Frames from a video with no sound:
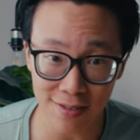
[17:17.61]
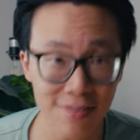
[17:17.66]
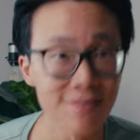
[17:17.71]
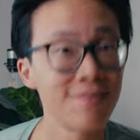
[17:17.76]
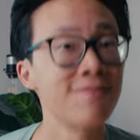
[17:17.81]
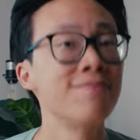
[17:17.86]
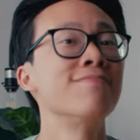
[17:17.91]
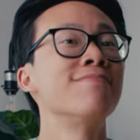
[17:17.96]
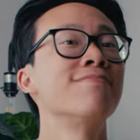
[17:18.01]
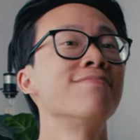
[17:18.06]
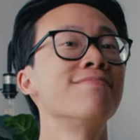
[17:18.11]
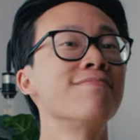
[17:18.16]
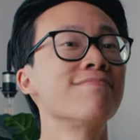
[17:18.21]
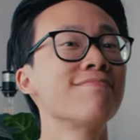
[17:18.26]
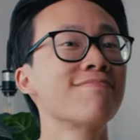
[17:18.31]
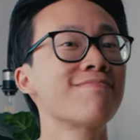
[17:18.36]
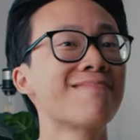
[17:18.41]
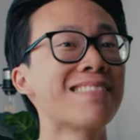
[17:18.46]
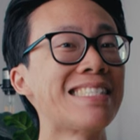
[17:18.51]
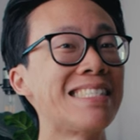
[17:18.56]

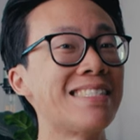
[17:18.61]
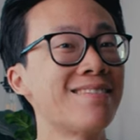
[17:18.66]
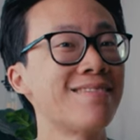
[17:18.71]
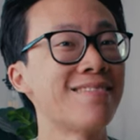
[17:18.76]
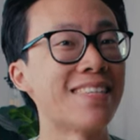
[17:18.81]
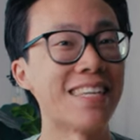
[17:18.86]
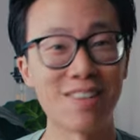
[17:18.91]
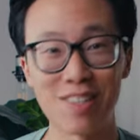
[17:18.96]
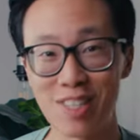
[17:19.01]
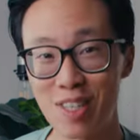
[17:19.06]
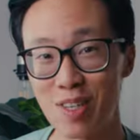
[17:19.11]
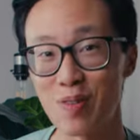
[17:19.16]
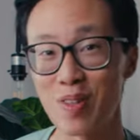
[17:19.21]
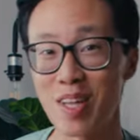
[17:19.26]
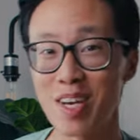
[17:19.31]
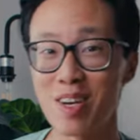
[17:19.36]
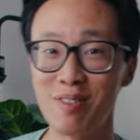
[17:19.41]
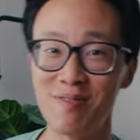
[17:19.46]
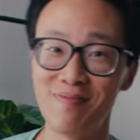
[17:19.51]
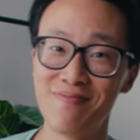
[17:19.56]
And I'll see you
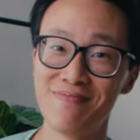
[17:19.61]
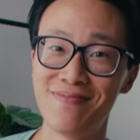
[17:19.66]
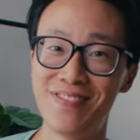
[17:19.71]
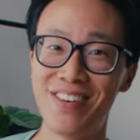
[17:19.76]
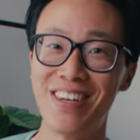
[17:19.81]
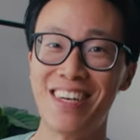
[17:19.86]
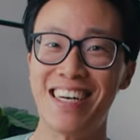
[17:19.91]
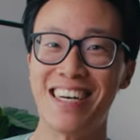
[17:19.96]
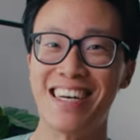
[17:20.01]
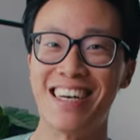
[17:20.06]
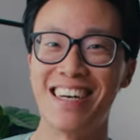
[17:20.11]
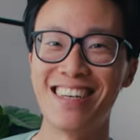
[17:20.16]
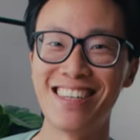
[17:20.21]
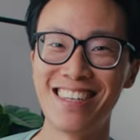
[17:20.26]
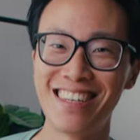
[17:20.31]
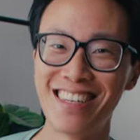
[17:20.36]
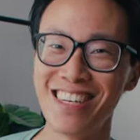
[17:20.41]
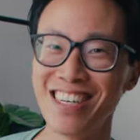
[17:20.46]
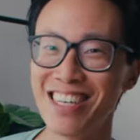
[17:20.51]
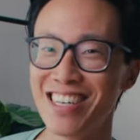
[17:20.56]
later.
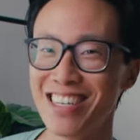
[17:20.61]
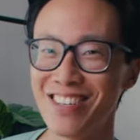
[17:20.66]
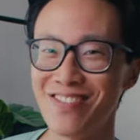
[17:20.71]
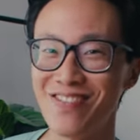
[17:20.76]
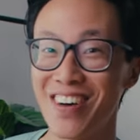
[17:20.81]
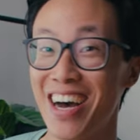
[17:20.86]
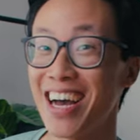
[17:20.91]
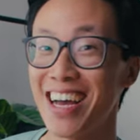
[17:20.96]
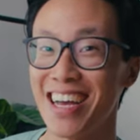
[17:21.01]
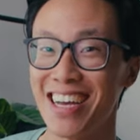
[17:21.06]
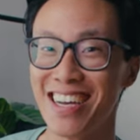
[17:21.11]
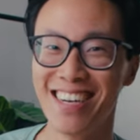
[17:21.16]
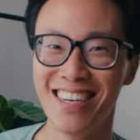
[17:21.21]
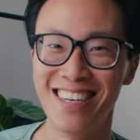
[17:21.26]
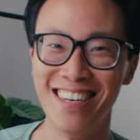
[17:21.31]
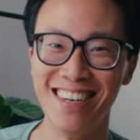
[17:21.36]
Bye.